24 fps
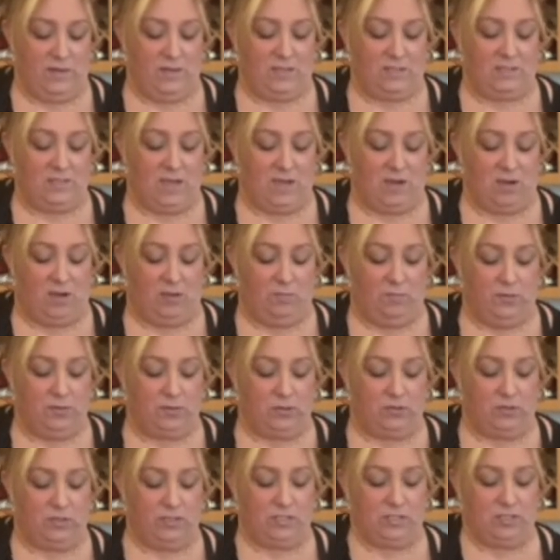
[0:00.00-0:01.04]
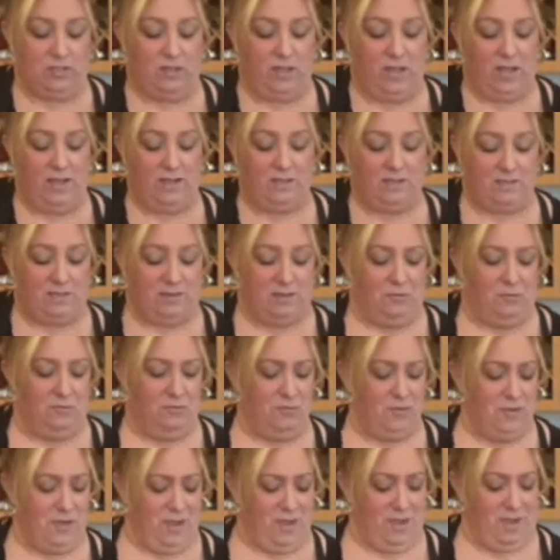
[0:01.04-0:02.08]
and it's like almost crystallized.
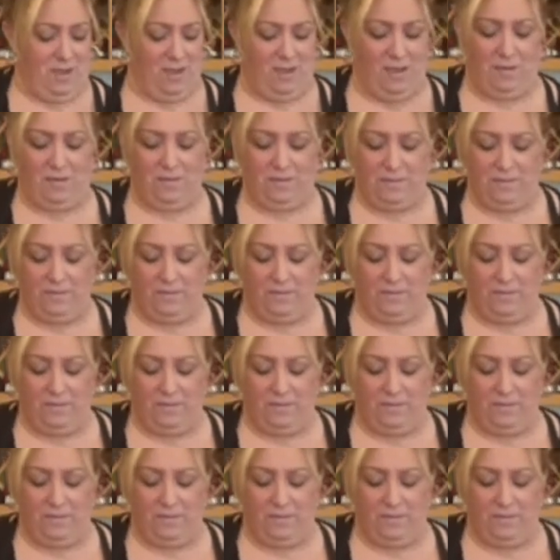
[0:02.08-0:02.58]
Oh yeah.